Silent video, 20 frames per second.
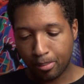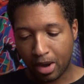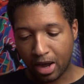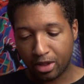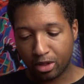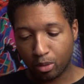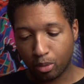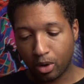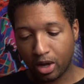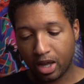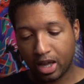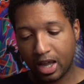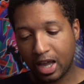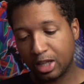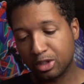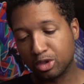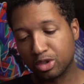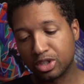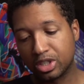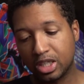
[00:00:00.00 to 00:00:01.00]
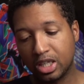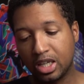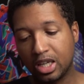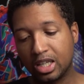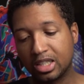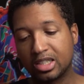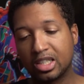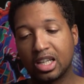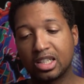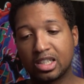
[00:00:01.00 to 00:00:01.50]
by the way, as you
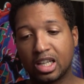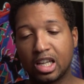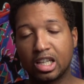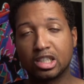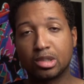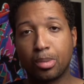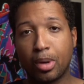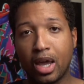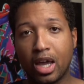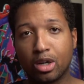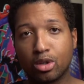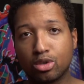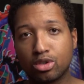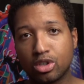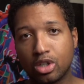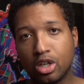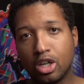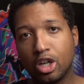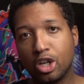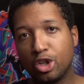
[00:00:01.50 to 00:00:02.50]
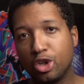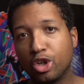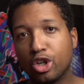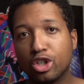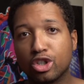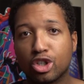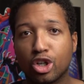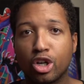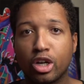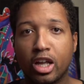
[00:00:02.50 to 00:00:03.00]
see, it says edge panels. You
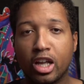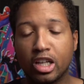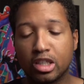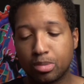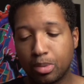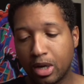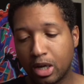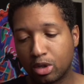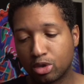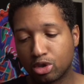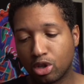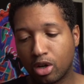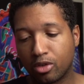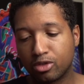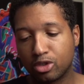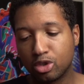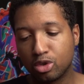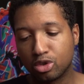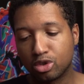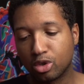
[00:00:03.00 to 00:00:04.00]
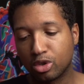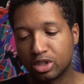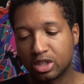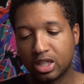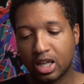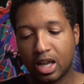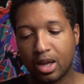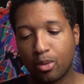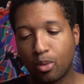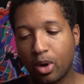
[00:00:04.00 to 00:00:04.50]
can turn edge panels off too, so
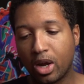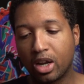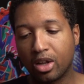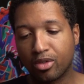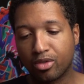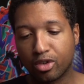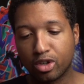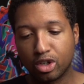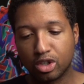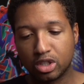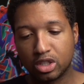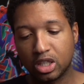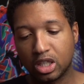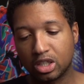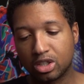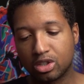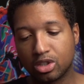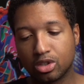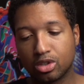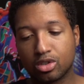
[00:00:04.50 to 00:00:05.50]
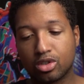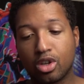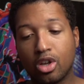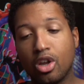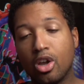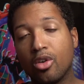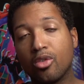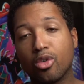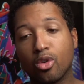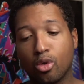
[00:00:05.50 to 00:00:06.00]
it's not waiting for your gestures
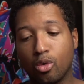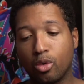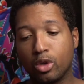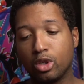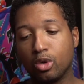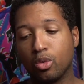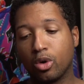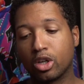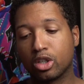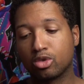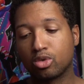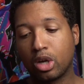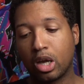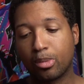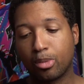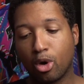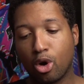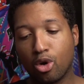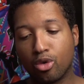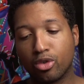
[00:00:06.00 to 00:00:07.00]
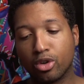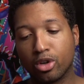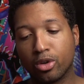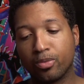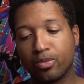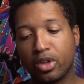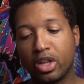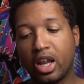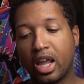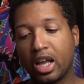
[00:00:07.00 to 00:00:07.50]
for when you want to swipe
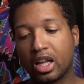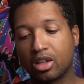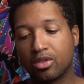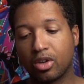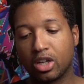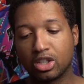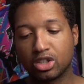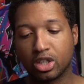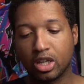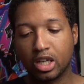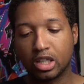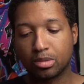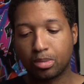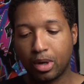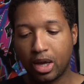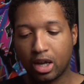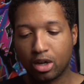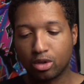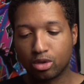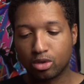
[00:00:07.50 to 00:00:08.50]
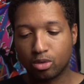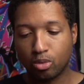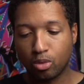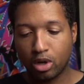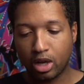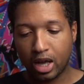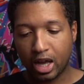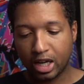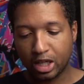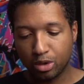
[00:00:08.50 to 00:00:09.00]
over and activate your edge panel.
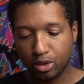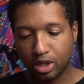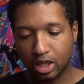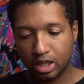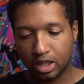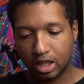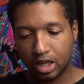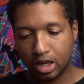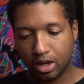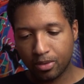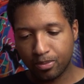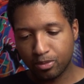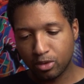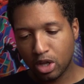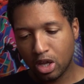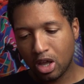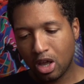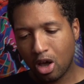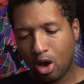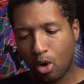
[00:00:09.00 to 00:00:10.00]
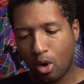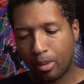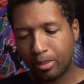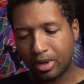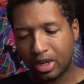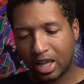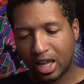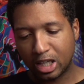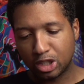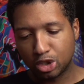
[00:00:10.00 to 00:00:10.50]
Well, how do you get there? Oh,
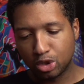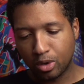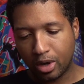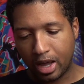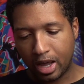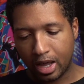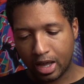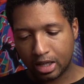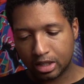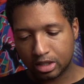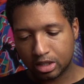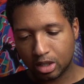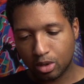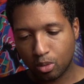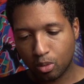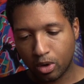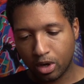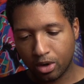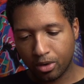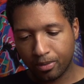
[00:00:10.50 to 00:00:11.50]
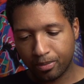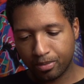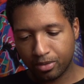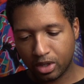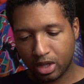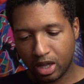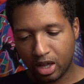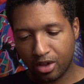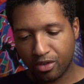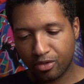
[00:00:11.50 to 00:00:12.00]
I'm glad you asked. Well,
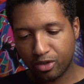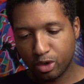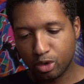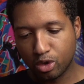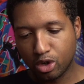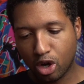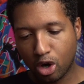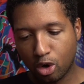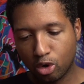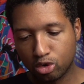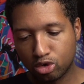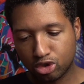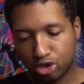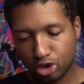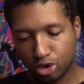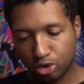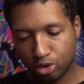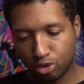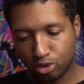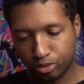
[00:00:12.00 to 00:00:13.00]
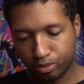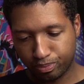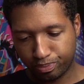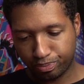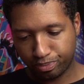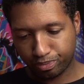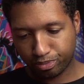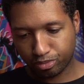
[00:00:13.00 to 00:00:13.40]
if you go to